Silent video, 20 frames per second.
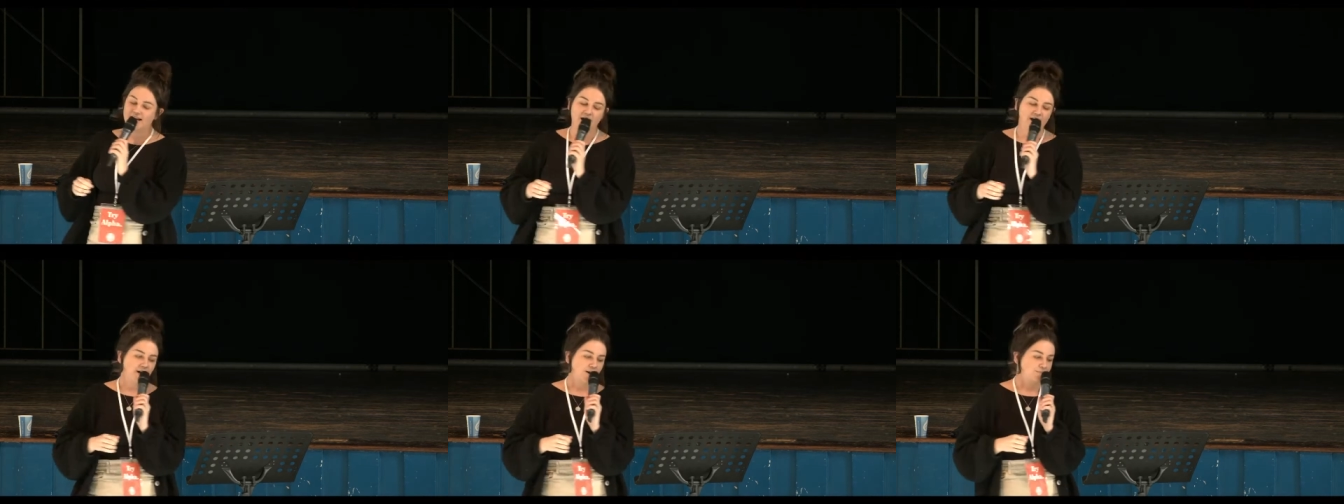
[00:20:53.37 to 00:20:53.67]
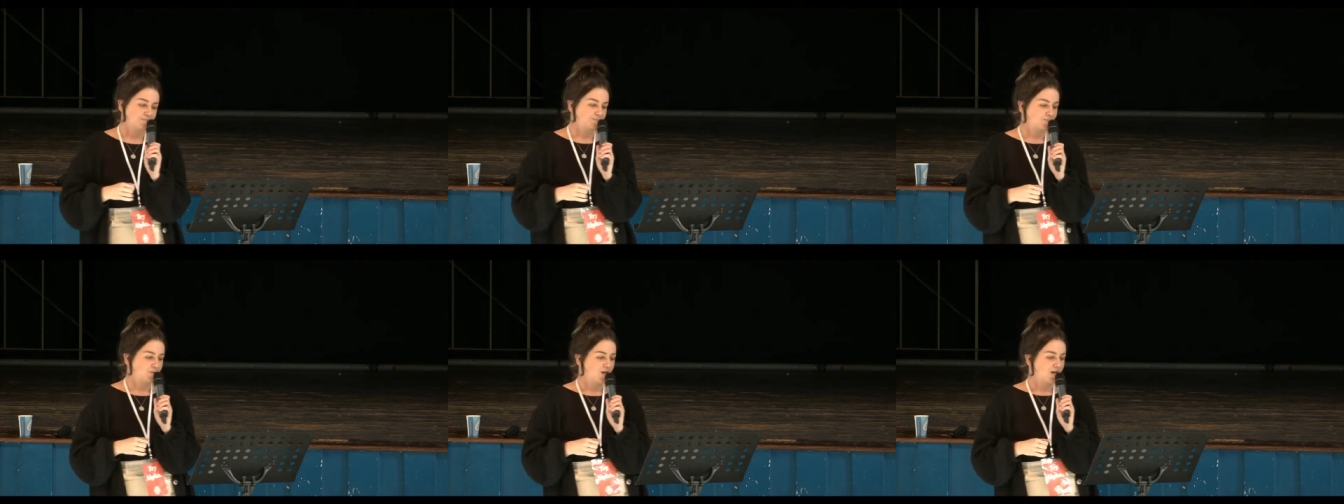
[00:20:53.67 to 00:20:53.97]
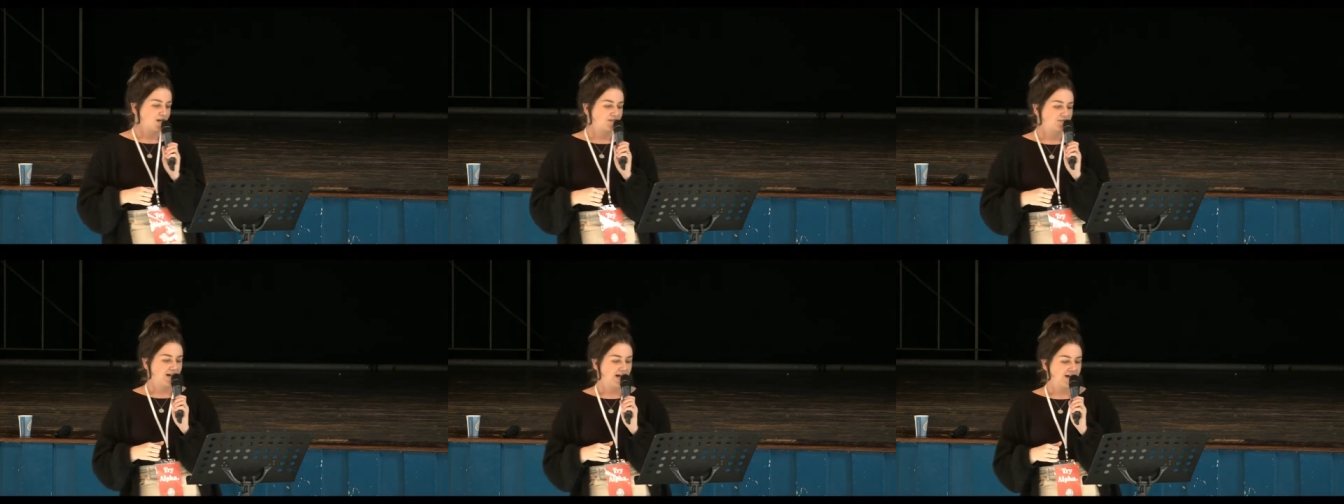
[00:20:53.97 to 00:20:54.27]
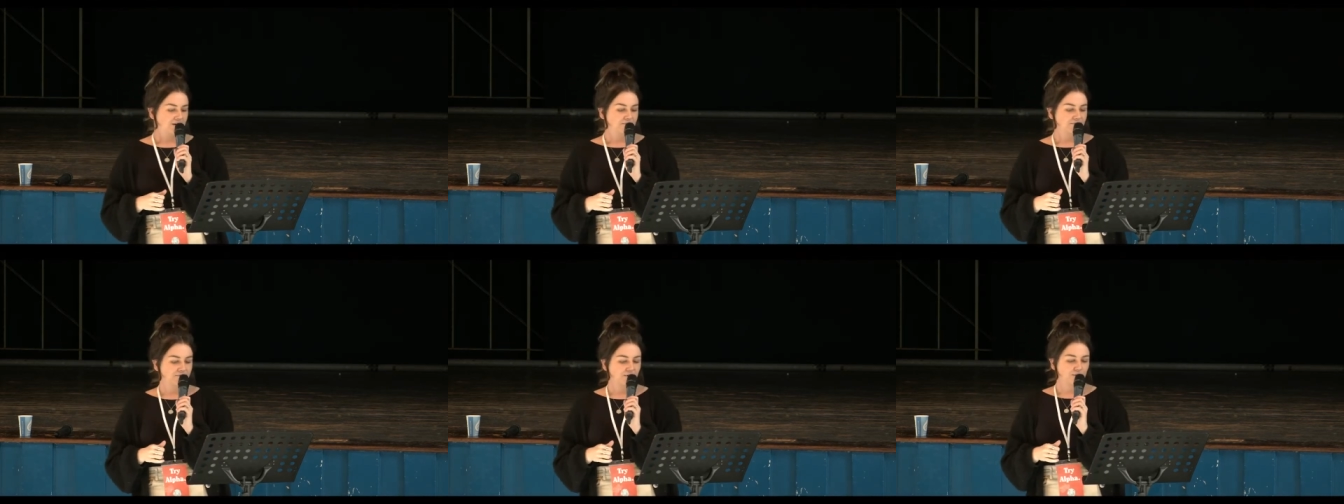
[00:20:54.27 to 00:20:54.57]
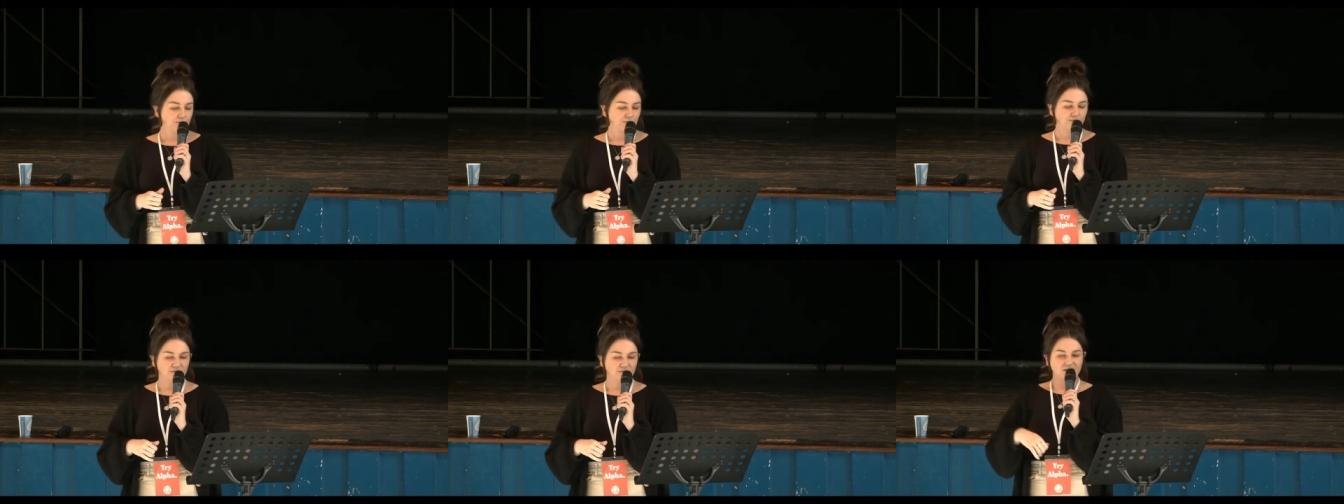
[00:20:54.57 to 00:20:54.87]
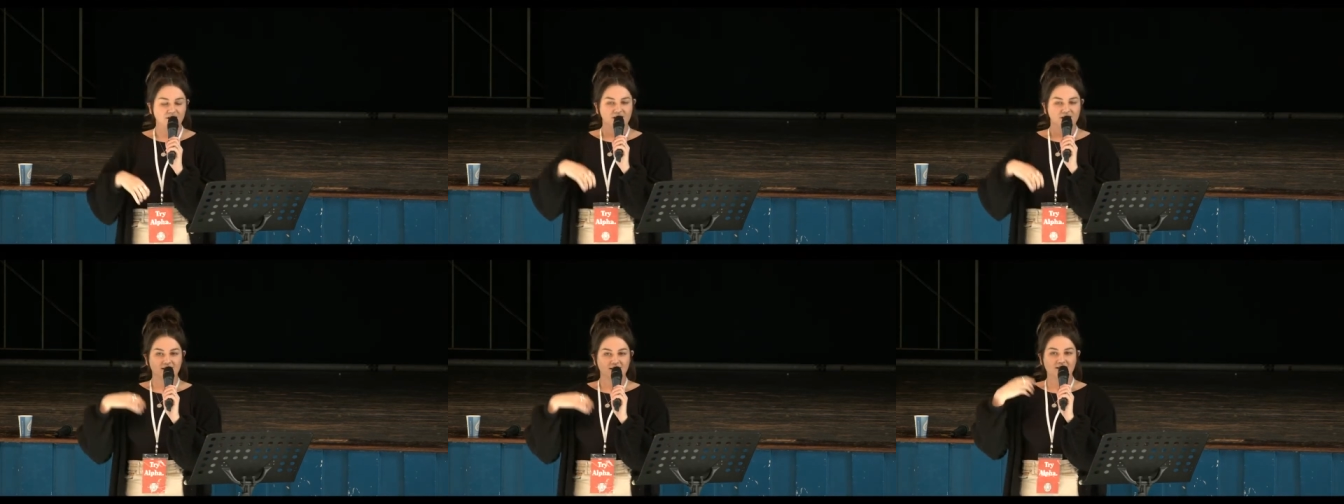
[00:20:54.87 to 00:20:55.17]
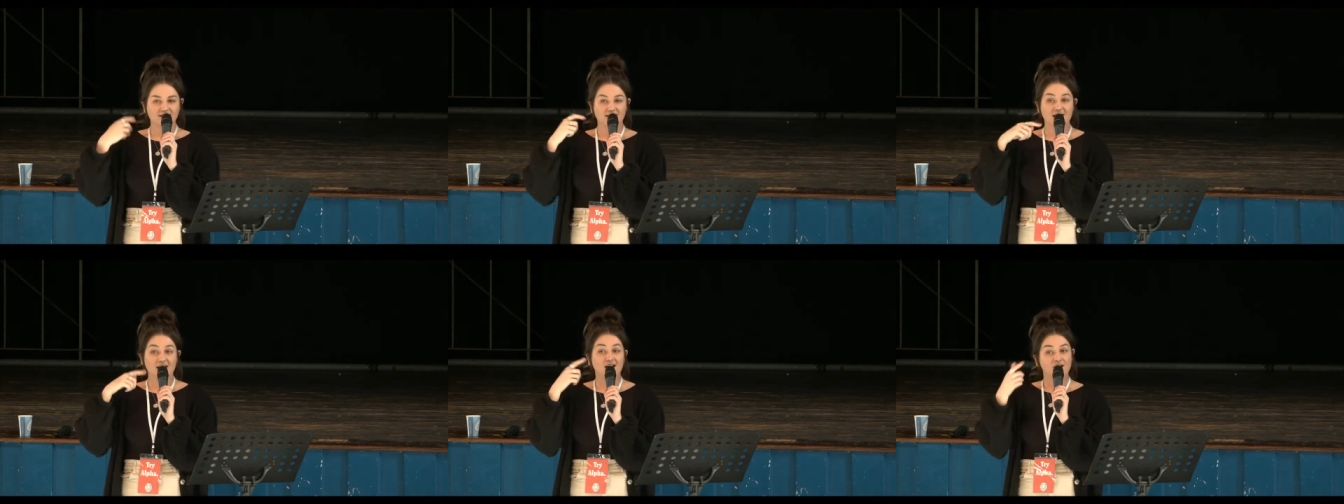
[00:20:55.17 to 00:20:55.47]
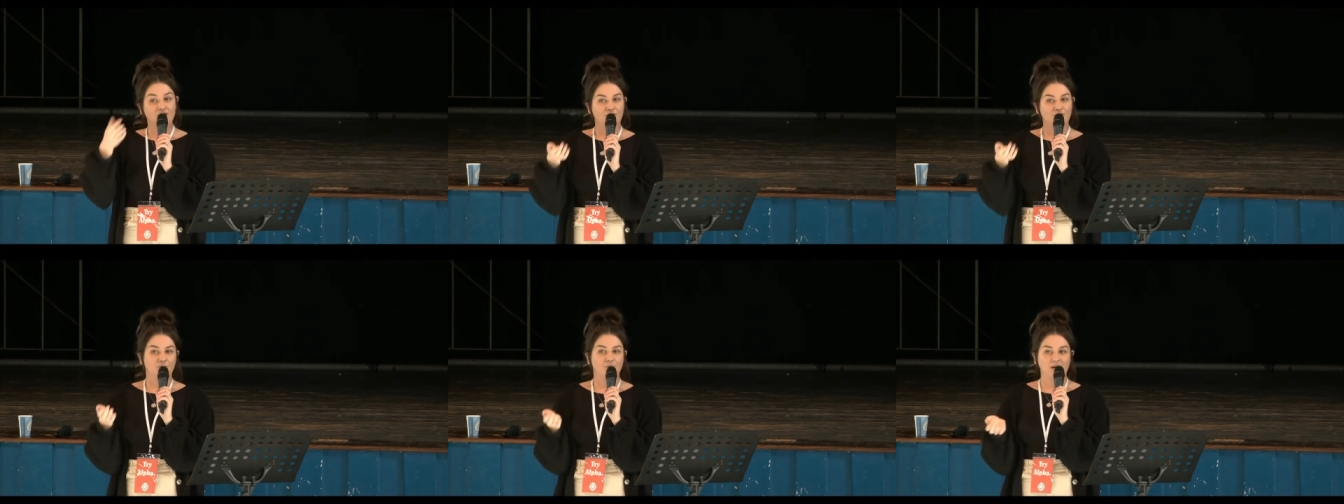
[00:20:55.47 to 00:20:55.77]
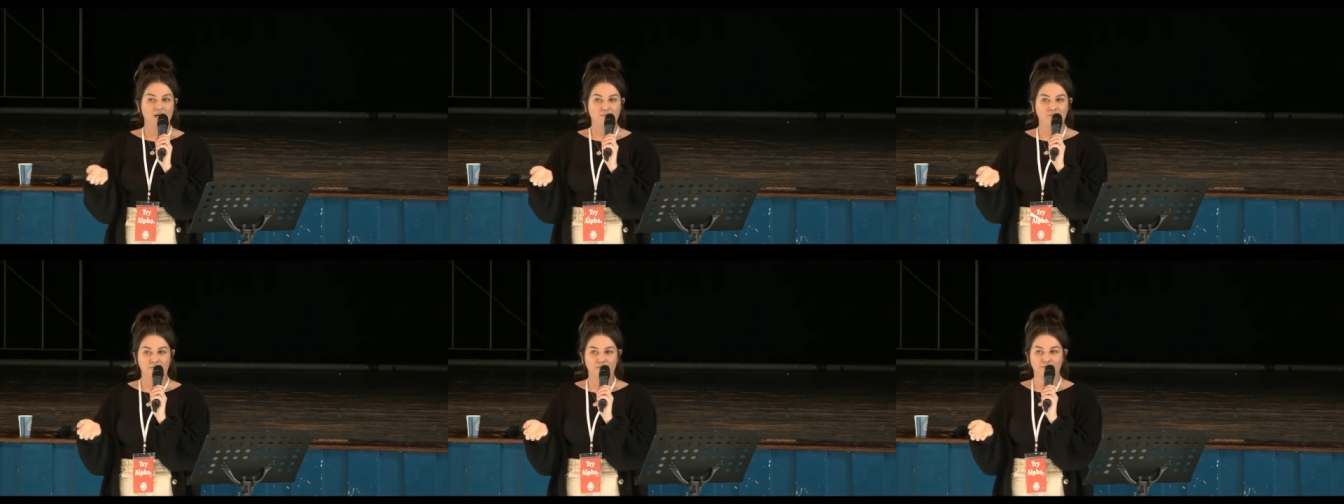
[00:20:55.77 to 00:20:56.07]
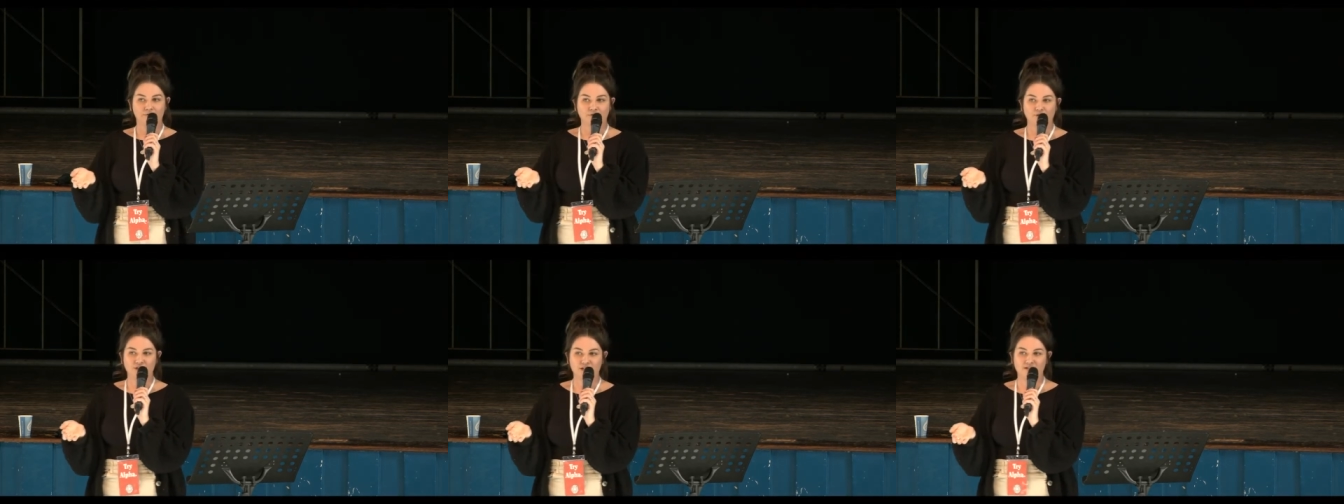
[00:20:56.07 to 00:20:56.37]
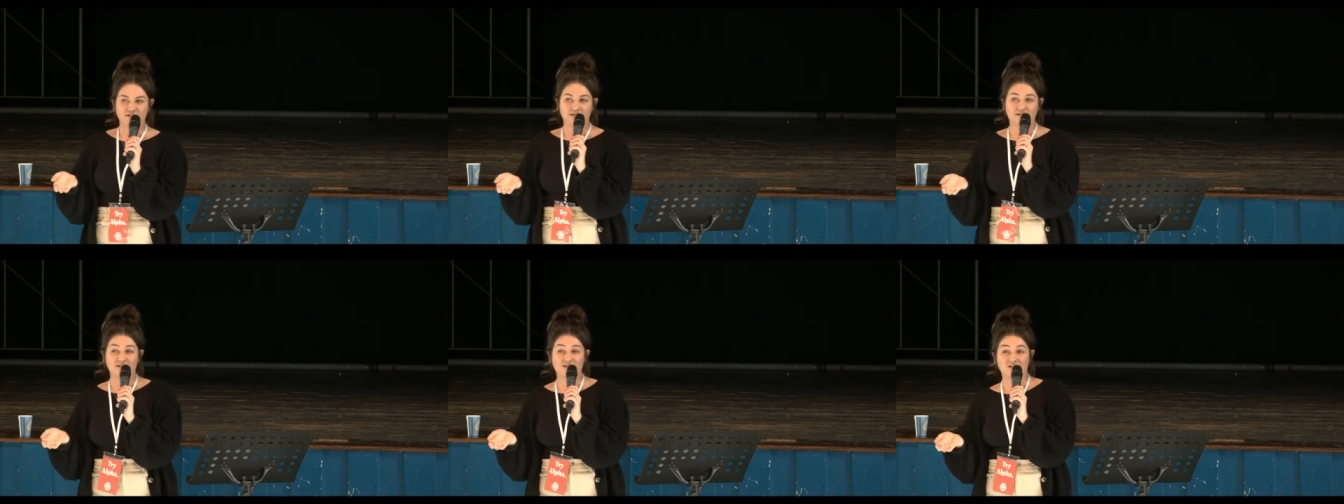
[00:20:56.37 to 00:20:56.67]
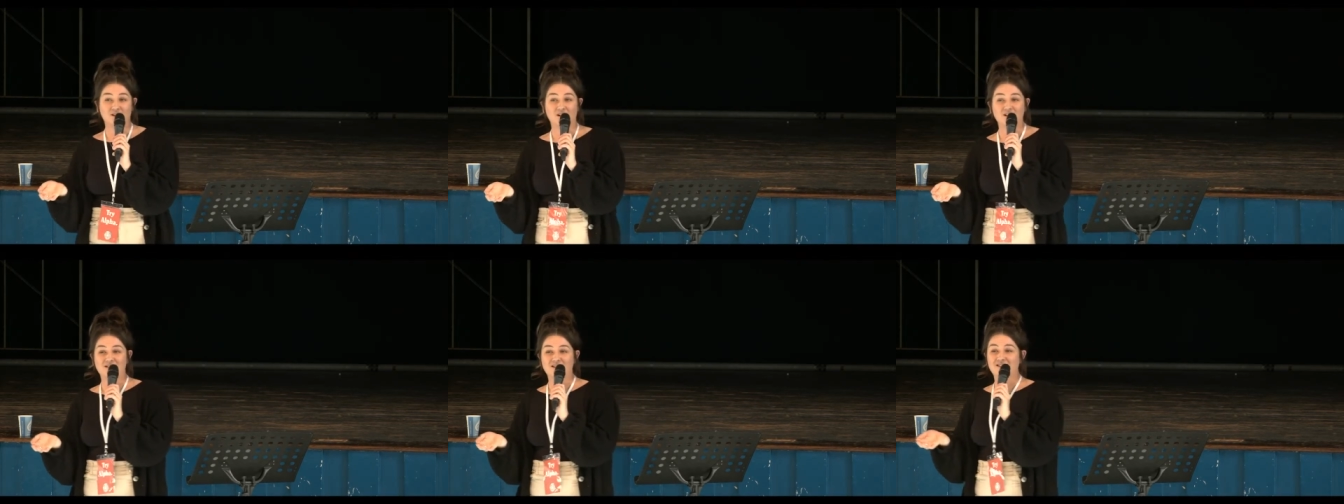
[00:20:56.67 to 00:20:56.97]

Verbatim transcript: Um, that involves seeing other people through Jesus' eyes,